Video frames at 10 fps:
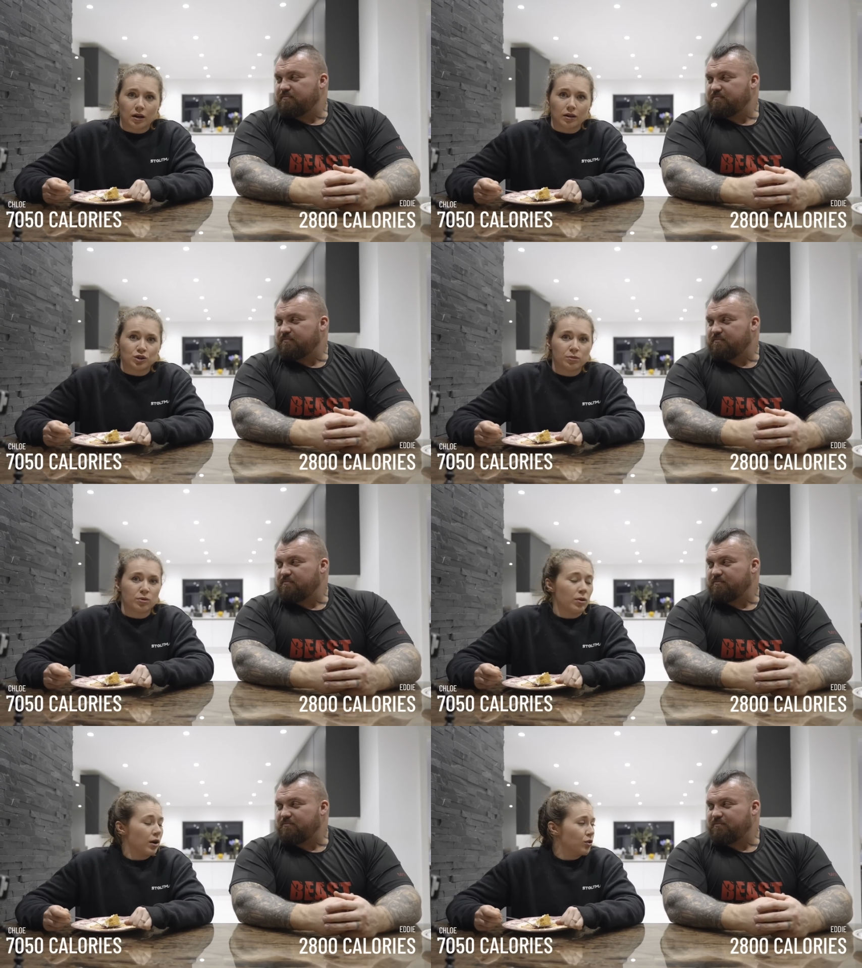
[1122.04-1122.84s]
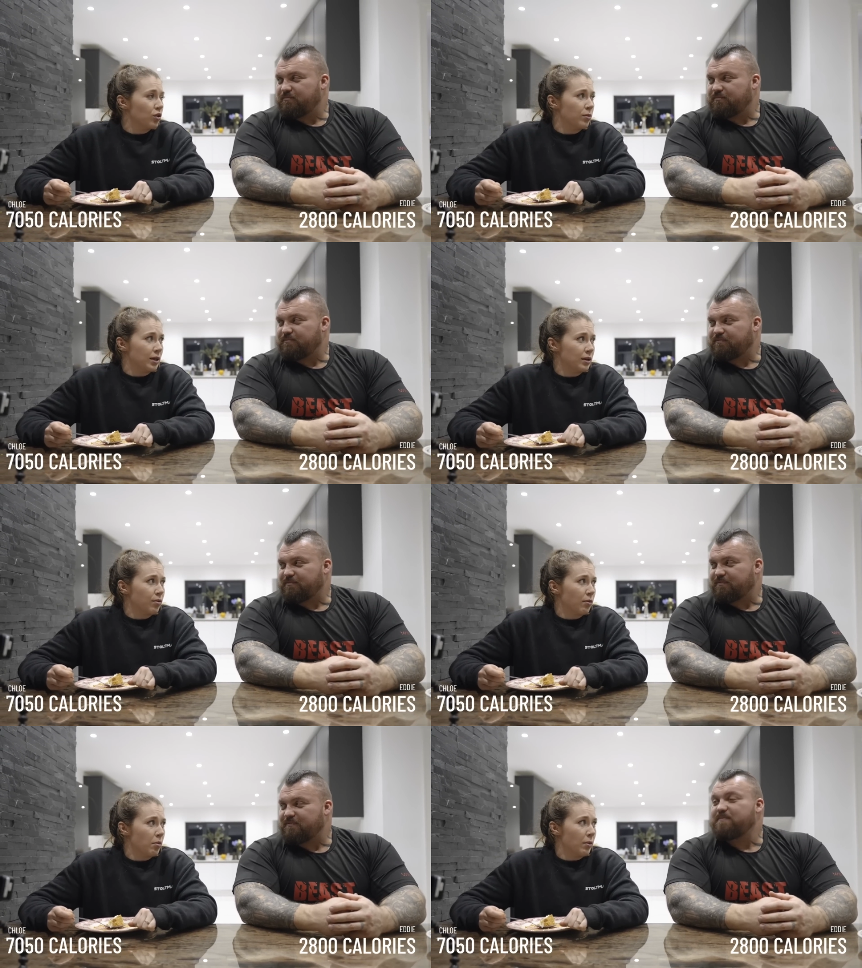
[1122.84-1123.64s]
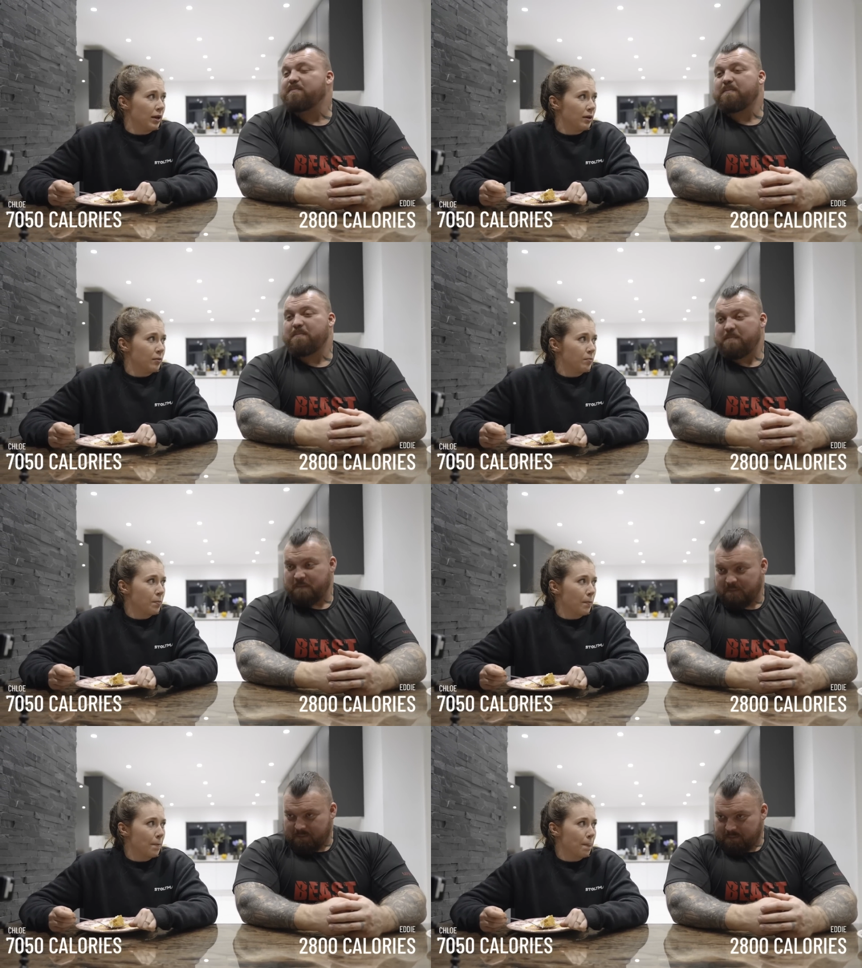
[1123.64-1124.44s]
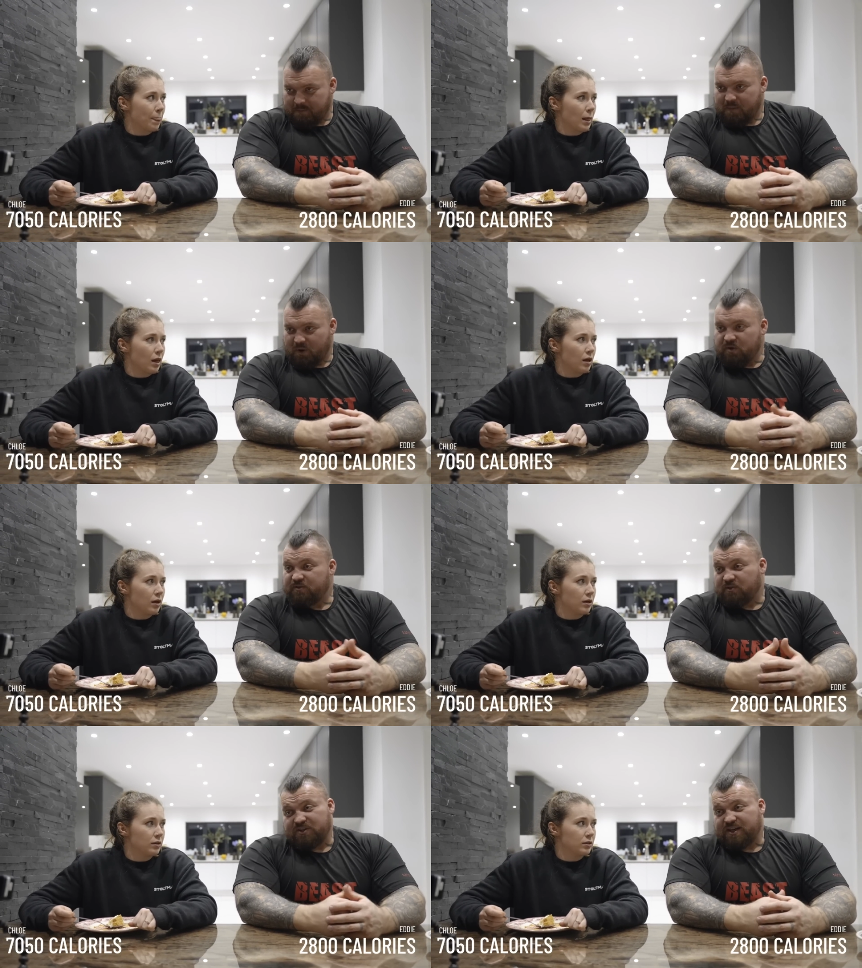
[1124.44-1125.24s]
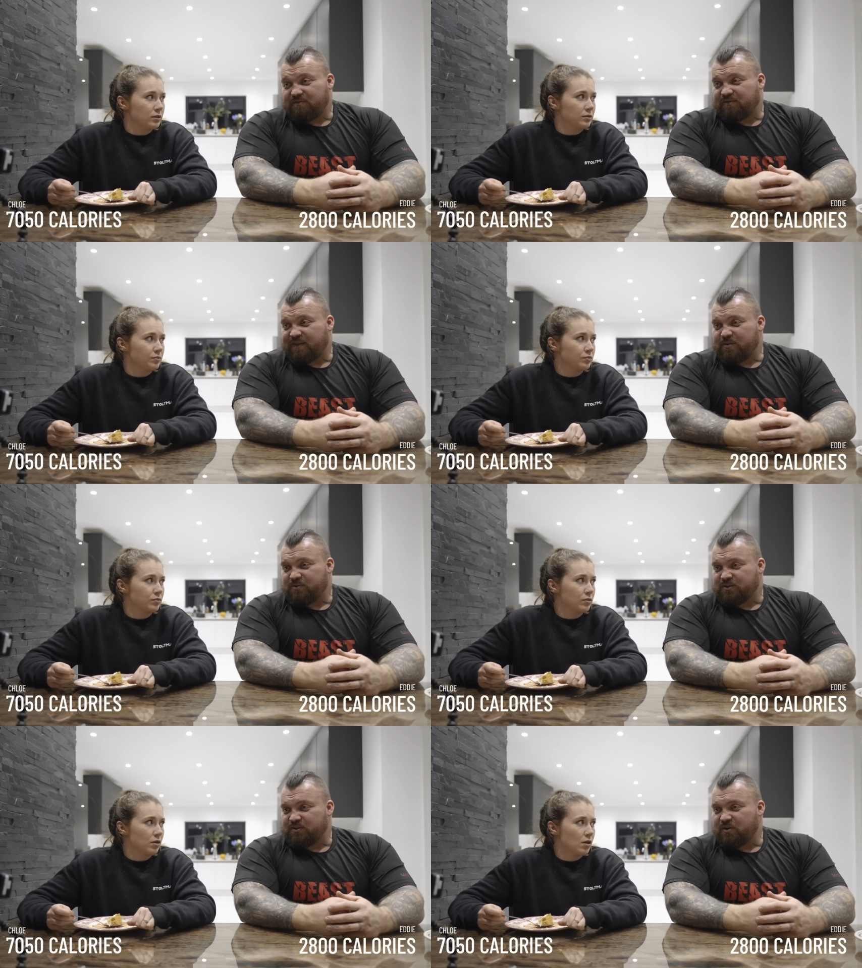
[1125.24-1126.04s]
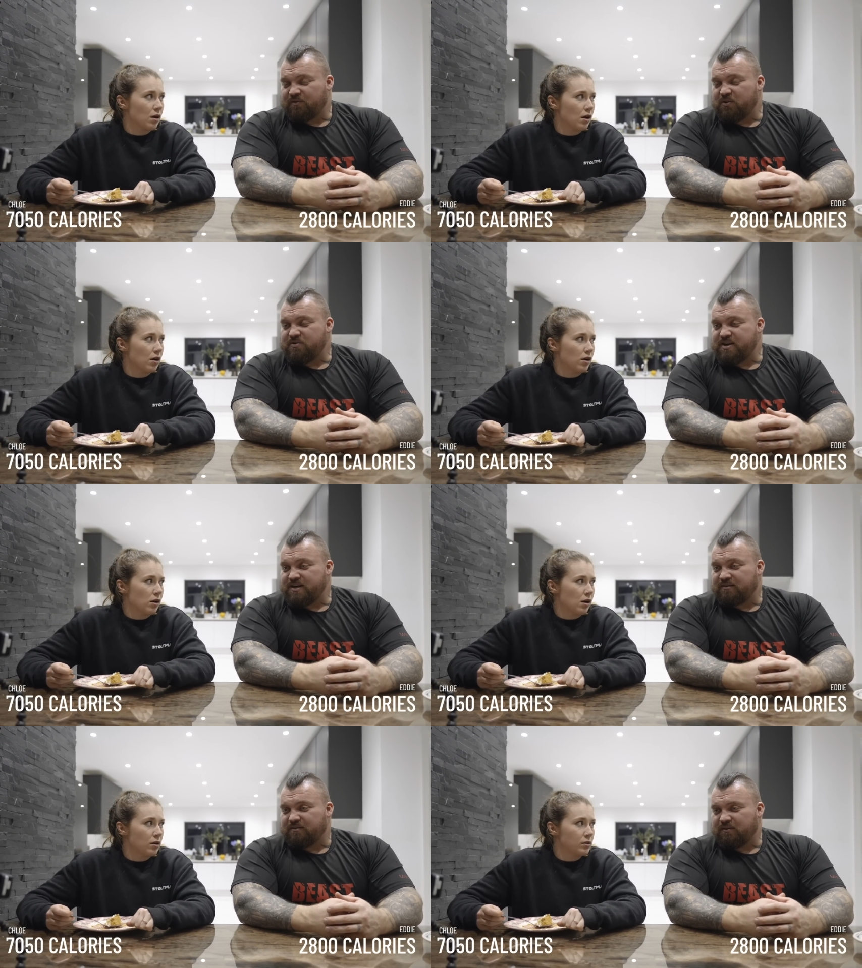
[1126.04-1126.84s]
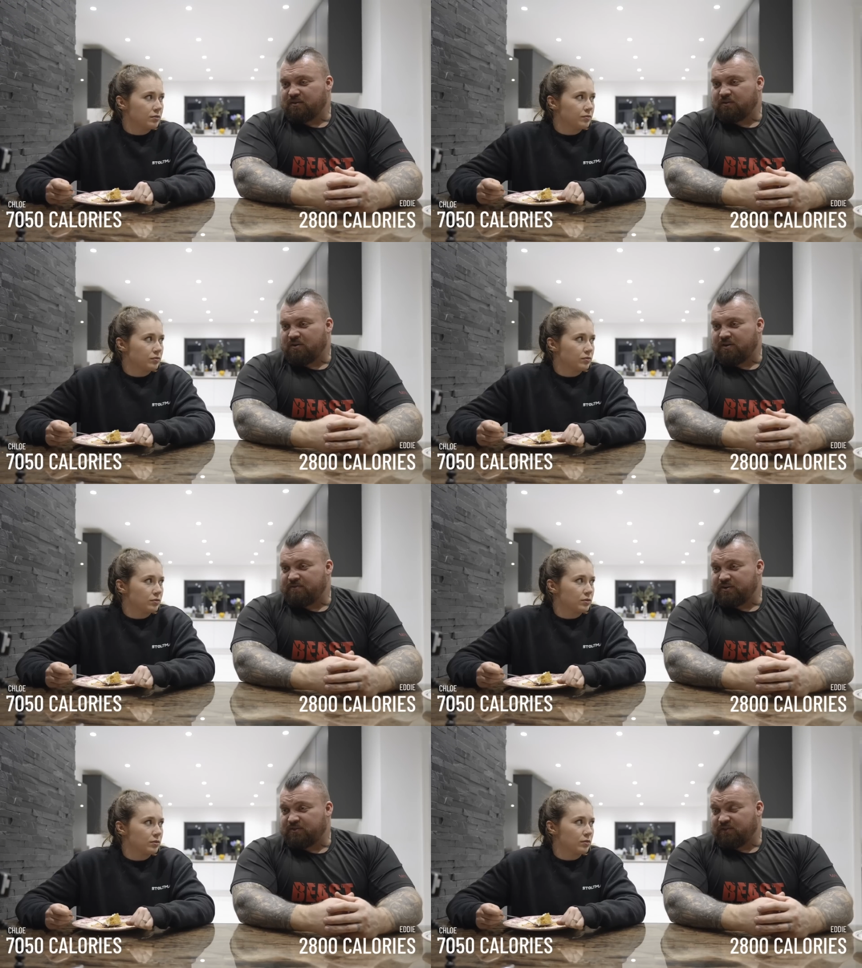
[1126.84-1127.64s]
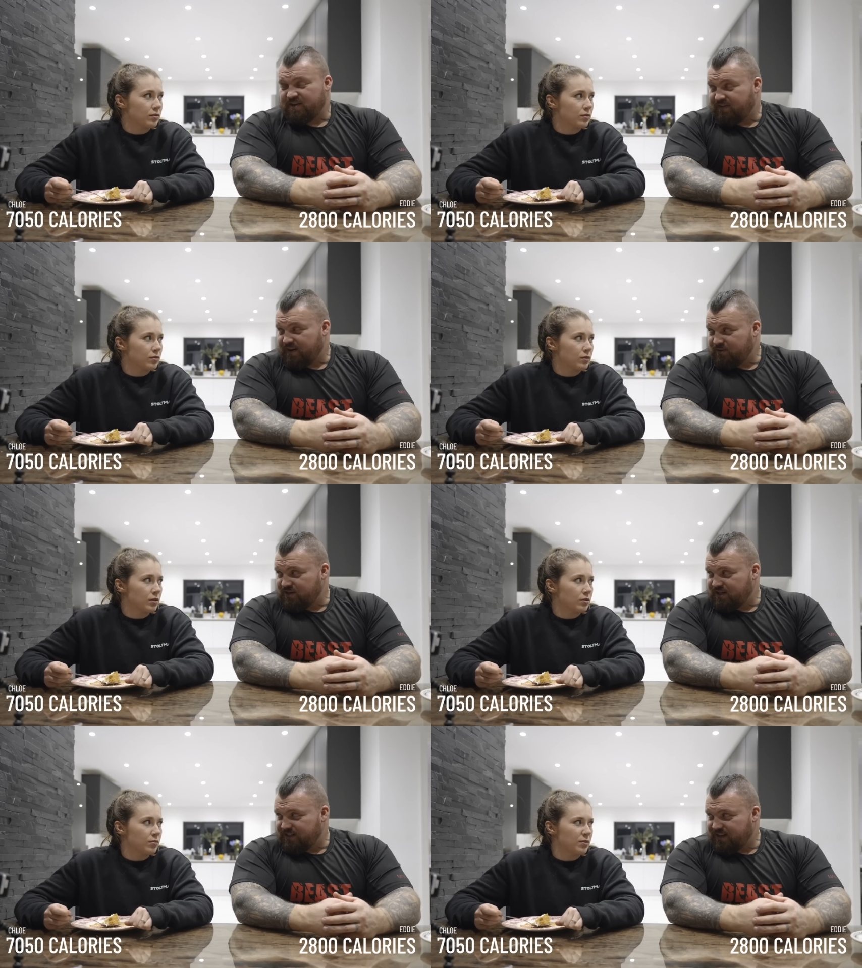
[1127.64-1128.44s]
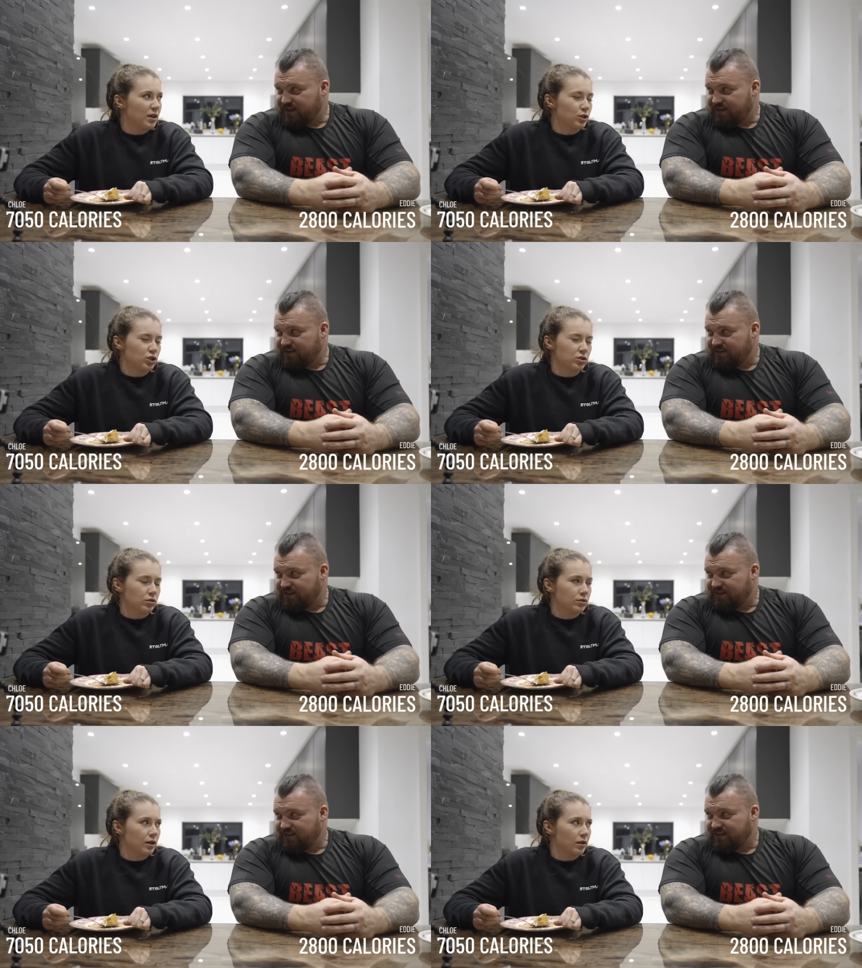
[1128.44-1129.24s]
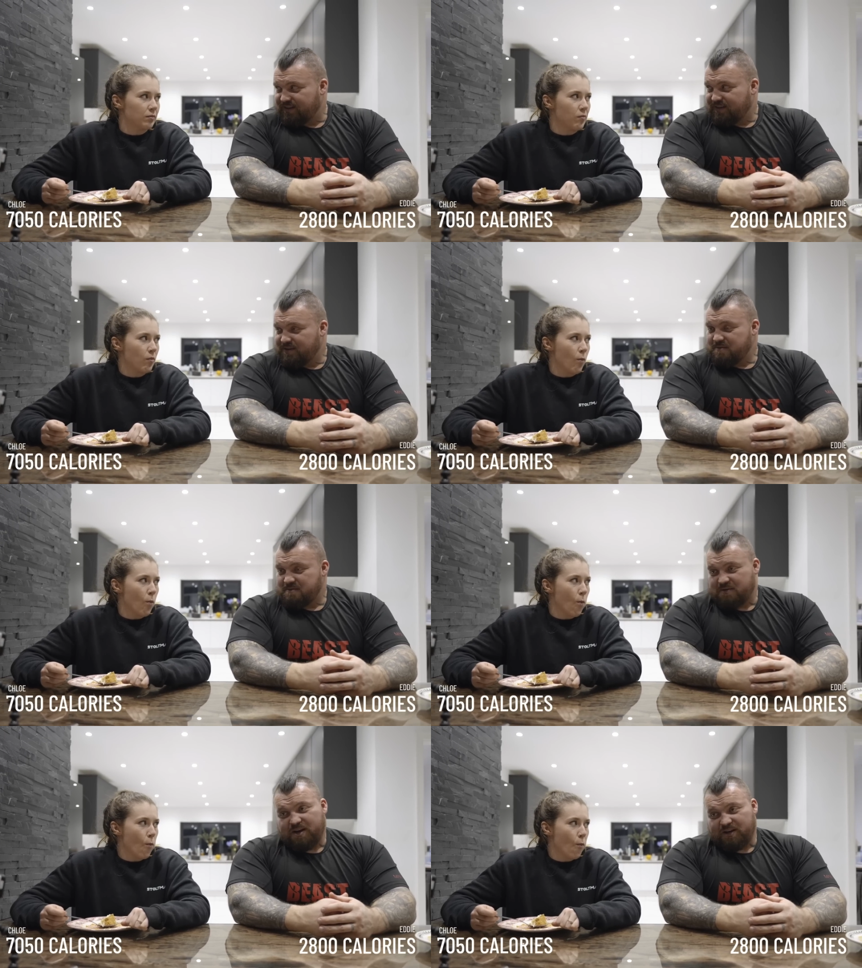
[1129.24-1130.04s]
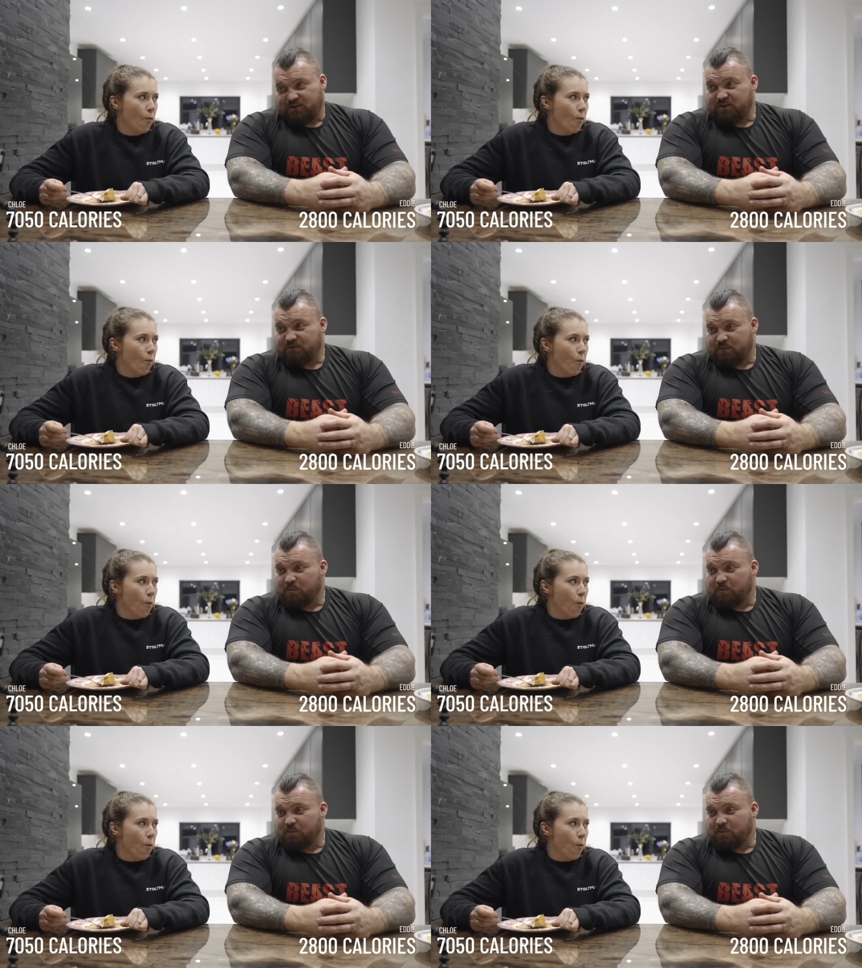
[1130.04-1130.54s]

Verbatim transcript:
Speaker 1: like double what I'd normally eat probably.
Speaker 2: Well, you've done 7,000, so if you're eating on, on average 3,000, you said? Yeah, just under. Okay, so you've done